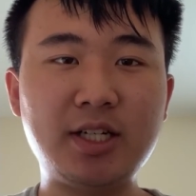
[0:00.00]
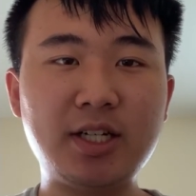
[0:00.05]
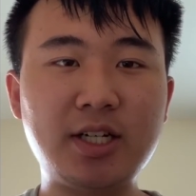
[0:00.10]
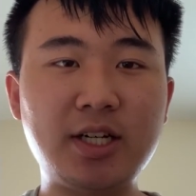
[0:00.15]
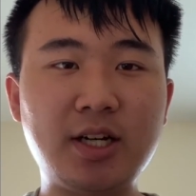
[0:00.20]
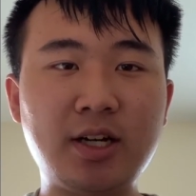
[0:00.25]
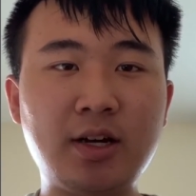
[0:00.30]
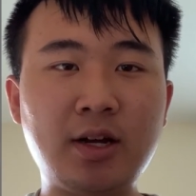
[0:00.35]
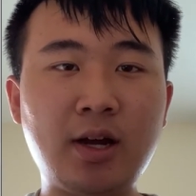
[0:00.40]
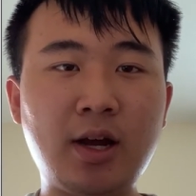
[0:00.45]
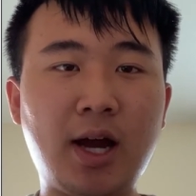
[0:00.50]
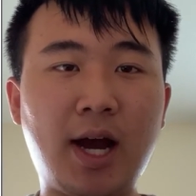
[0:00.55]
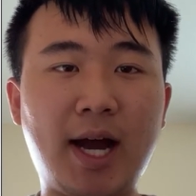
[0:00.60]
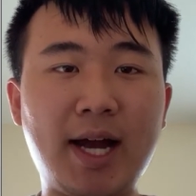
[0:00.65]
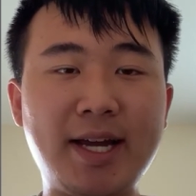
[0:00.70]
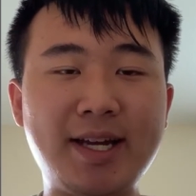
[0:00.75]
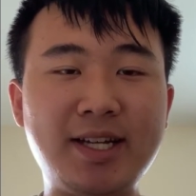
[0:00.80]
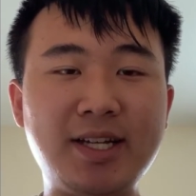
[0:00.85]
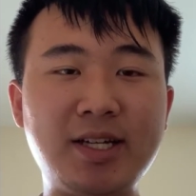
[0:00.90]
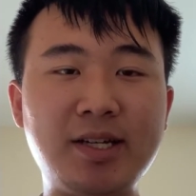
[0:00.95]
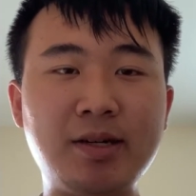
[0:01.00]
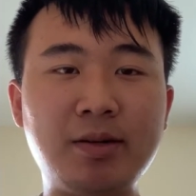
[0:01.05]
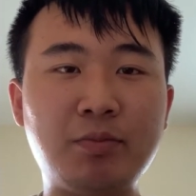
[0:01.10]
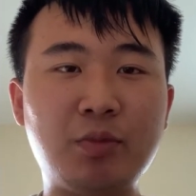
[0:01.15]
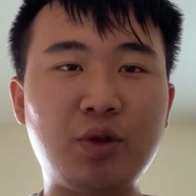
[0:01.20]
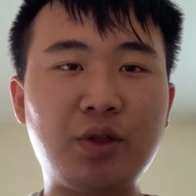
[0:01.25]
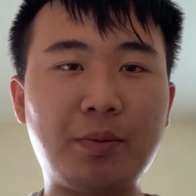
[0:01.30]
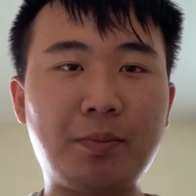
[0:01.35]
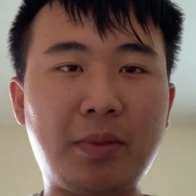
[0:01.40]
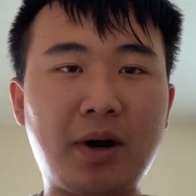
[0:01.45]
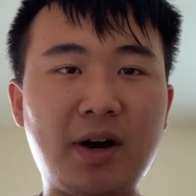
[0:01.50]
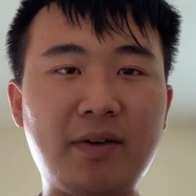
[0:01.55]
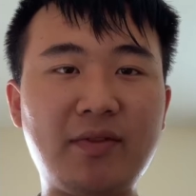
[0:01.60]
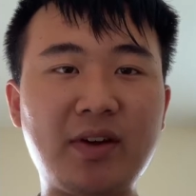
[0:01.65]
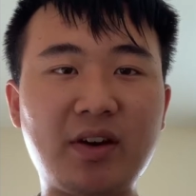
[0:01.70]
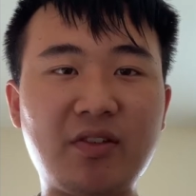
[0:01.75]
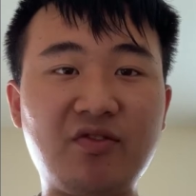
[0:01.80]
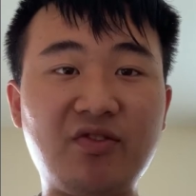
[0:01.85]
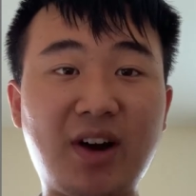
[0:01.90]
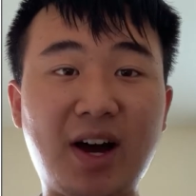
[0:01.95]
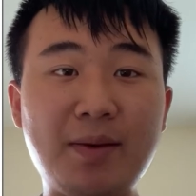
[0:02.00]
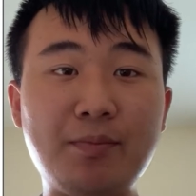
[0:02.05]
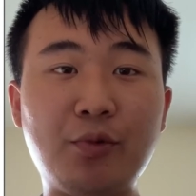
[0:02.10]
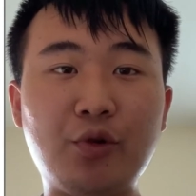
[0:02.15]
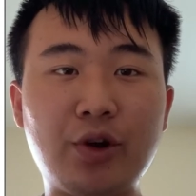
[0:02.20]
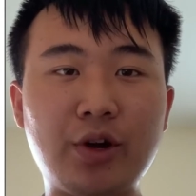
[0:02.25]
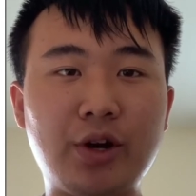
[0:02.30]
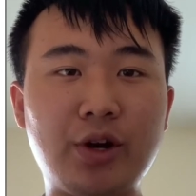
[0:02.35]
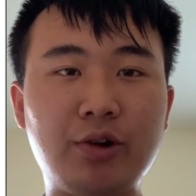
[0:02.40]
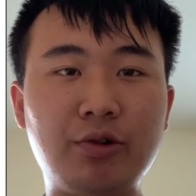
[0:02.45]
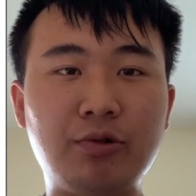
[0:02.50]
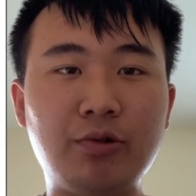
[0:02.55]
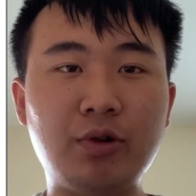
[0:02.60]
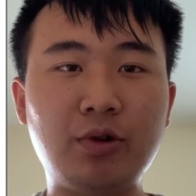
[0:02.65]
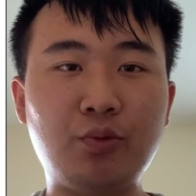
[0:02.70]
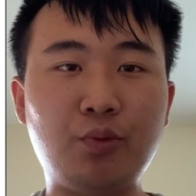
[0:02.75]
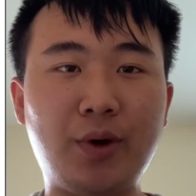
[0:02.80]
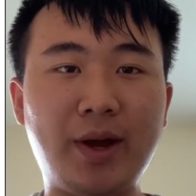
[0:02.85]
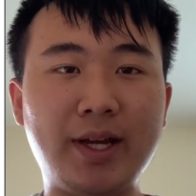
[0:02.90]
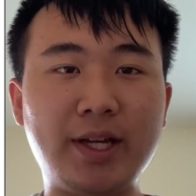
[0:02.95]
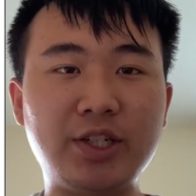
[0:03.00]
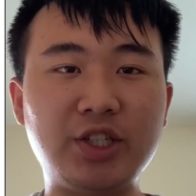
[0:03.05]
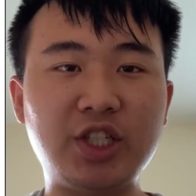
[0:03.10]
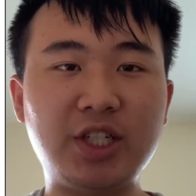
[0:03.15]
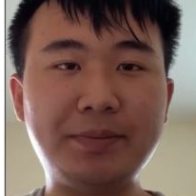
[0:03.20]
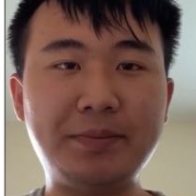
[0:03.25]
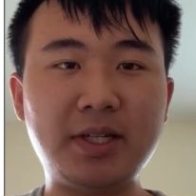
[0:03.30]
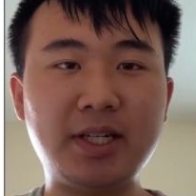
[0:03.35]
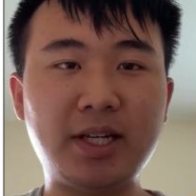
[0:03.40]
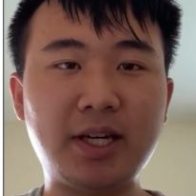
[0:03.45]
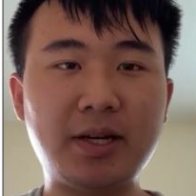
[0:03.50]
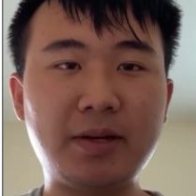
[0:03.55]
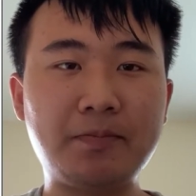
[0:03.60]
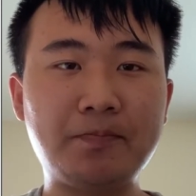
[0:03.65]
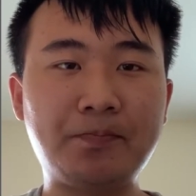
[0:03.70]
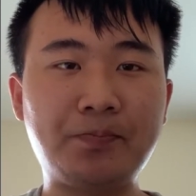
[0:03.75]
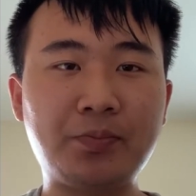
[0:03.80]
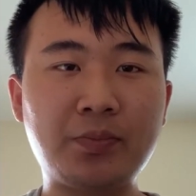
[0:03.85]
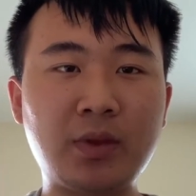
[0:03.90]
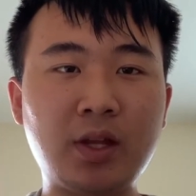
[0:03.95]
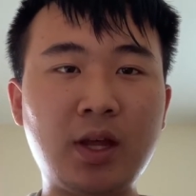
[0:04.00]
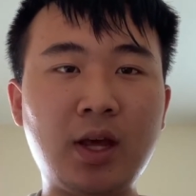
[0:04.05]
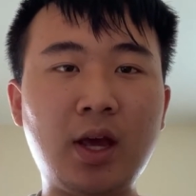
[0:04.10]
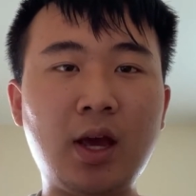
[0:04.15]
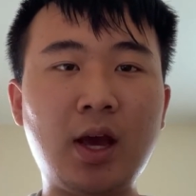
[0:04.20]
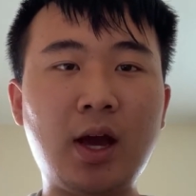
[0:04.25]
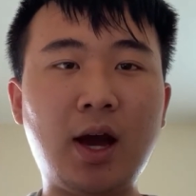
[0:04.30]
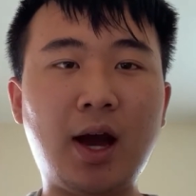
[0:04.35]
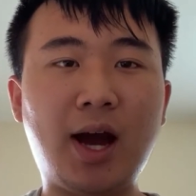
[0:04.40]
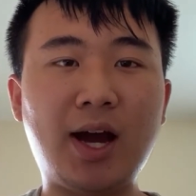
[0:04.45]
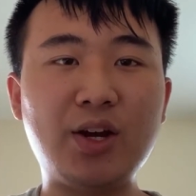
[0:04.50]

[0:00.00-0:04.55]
year, I ended up with a perfect 5.0 weighted GPA. I